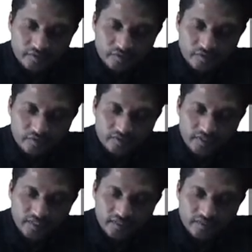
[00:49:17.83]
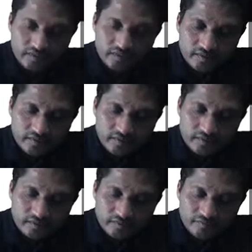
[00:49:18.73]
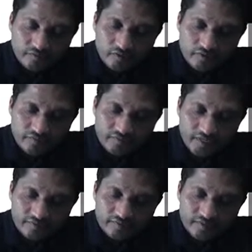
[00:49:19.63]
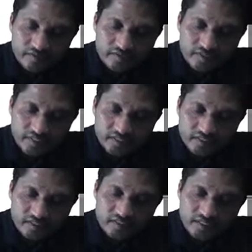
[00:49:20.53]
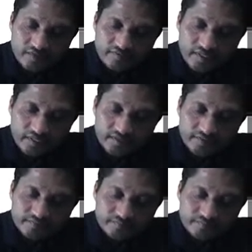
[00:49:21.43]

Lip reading: 2, 3, 4, 5, 6, 7,